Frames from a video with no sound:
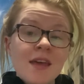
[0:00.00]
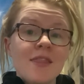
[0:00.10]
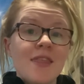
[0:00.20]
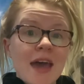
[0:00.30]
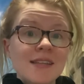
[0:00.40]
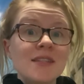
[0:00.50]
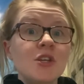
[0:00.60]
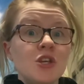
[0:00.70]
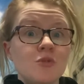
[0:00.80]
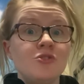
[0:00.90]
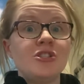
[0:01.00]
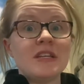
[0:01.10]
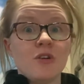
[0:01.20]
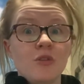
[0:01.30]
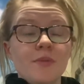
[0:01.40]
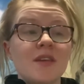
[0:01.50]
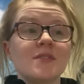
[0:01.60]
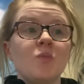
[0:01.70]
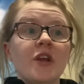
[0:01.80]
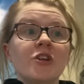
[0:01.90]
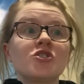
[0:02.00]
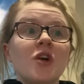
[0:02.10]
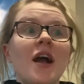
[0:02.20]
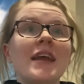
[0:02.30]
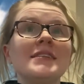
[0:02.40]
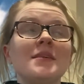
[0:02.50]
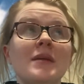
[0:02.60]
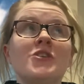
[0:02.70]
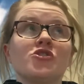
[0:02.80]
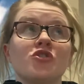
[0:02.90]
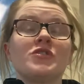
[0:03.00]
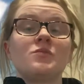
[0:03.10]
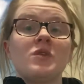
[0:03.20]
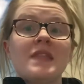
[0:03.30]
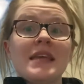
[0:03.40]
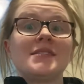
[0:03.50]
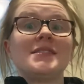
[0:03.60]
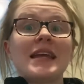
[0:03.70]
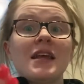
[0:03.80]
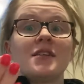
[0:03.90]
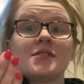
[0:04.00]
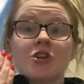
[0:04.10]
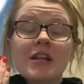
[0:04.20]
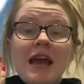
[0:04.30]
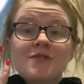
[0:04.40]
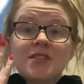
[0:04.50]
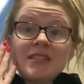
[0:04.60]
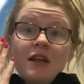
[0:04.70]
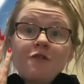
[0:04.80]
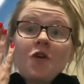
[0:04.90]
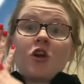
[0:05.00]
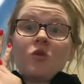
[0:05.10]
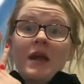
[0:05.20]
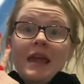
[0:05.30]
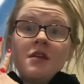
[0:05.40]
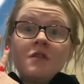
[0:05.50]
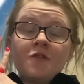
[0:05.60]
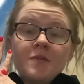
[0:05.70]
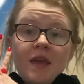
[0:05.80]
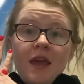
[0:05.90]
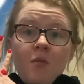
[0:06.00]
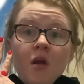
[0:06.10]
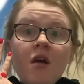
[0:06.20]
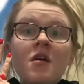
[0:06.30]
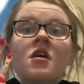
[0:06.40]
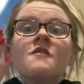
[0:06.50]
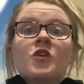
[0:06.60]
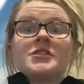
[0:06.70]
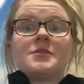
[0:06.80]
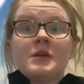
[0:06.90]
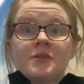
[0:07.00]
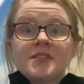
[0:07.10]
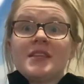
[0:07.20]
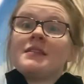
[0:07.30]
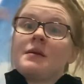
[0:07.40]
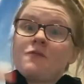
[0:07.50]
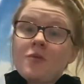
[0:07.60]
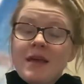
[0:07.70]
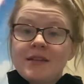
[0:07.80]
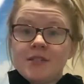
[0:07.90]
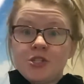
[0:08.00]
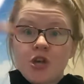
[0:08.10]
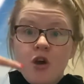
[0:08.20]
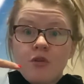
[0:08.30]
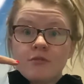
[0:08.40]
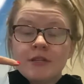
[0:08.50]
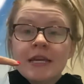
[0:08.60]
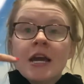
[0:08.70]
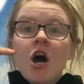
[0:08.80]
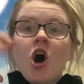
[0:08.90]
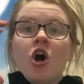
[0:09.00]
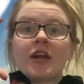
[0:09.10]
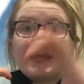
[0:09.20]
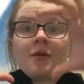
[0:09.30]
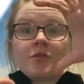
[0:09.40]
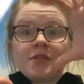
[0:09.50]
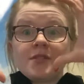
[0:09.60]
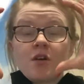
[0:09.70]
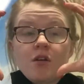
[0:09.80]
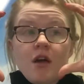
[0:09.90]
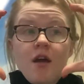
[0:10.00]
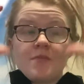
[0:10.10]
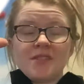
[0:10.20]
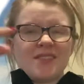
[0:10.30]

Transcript: that is a huge deal, because we are trying to make sure that when they stand, because they're going to have to stand far away from the camera for us to be able to see them from head to toe. All cameras, this is